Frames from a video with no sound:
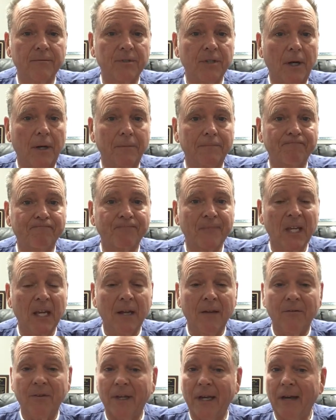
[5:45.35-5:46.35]
So
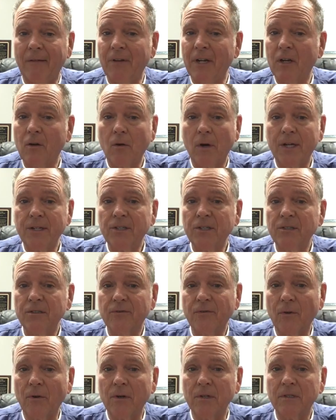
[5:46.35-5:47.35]
if you have any
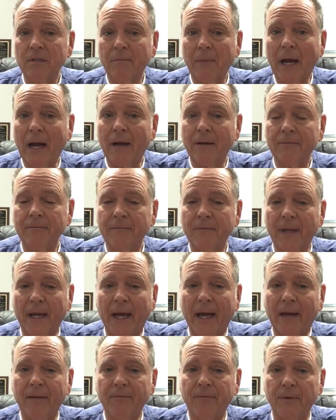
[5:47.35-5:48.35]
questions for us about
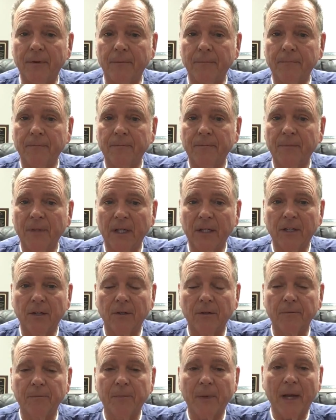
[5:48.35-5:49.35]
that, if you think
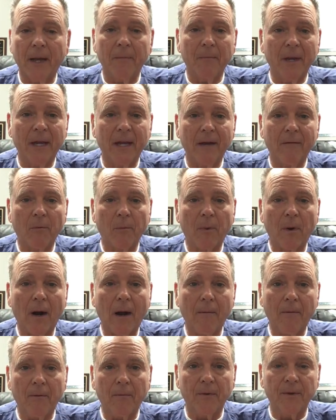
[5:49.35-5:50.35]
your pet may have a
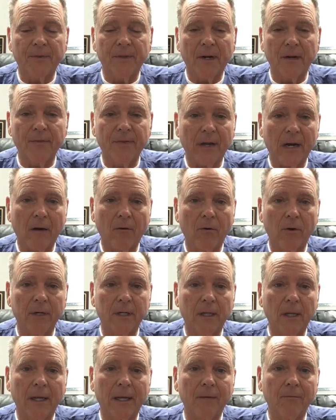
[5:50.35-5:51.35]
problem with their
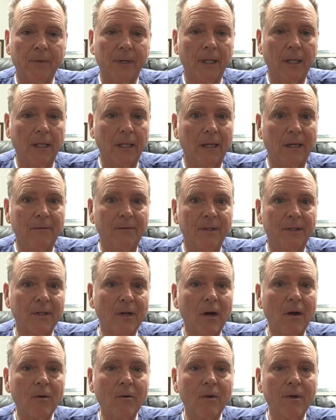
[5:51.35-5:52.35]
thyroid gland, we'd love to
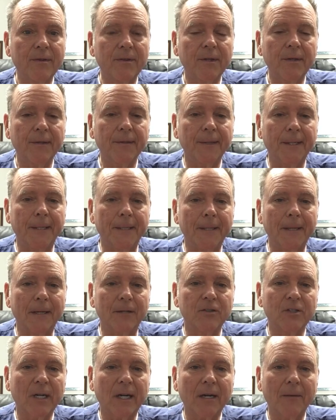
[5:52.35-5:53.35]
talk with you
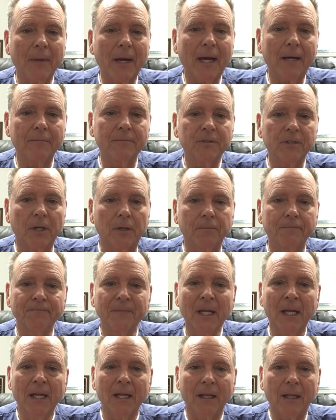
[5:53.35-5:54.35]
and check them out. So
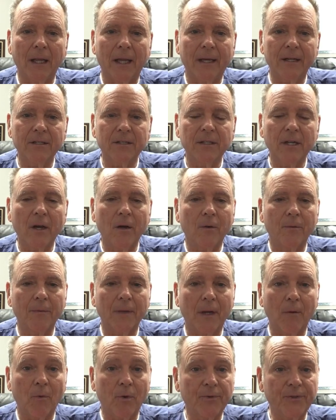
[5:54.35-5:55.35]
let us know,
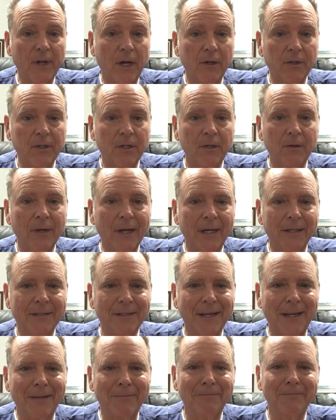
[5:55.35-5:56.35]
and we'll talk to you
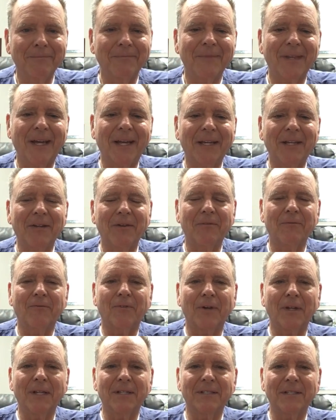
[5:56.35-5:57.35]
next time. Thank you
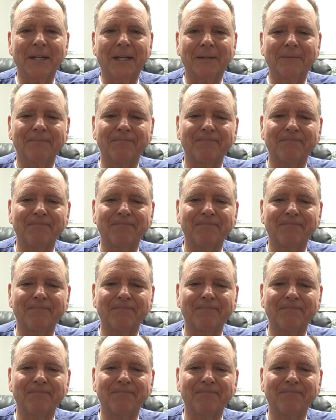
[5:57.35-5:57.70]
for listening.